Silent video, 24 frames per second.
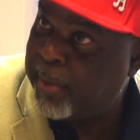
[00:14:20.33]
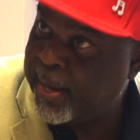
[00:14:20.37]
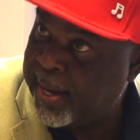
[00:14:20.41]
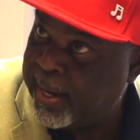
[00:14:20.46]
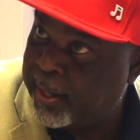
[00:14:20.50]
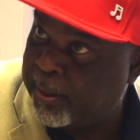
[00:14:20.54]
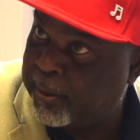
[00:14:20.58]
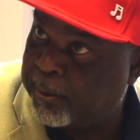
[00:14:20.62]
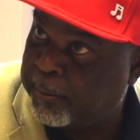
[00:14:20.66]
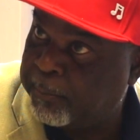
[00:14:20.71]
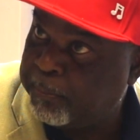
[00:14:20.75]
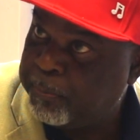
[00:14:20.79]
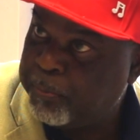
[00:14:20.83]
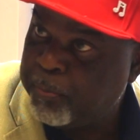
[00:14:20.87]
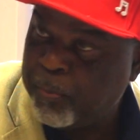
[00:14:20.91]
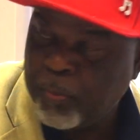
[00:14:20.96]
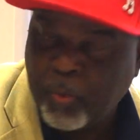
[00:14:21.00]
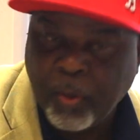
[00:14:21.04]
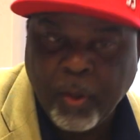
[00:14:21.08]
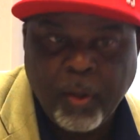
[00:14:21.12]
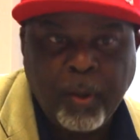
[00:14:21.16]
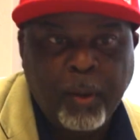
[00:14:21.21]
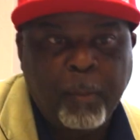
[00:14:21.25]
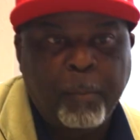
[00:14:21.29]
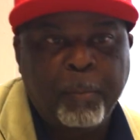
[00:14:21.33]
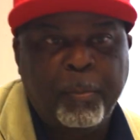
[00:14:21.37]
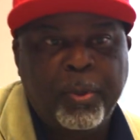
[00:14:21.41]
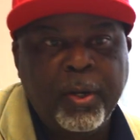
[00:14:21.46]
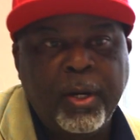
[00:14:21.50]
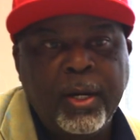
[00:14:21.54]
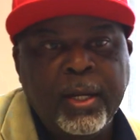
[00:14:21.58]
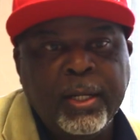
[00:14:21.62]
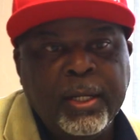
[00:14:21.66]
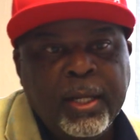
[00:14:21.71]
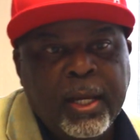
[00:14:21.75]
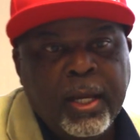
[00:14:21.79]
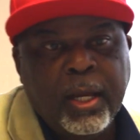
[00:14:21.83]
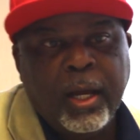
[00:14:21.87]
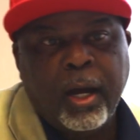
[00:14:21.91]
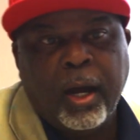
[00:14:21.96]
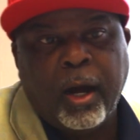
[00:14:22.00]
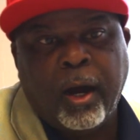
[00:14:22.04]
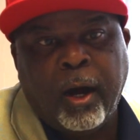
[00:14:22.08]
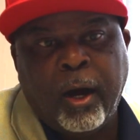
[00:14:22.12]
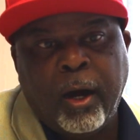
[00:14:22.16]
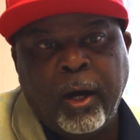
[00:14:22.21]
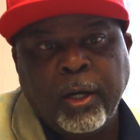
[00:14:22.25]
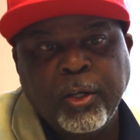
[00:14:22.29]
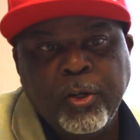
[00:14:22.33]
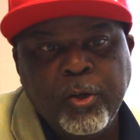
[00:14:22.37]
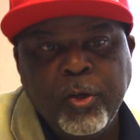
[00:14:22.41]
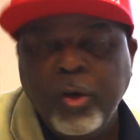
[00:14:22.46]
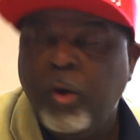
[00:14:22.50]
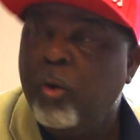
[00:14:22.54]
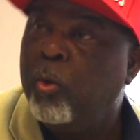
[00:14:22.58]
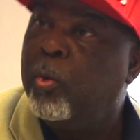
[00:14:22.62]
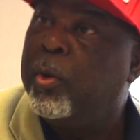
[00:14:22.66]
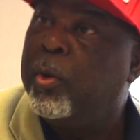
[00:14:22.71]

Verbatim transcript: manner, but uh, you know,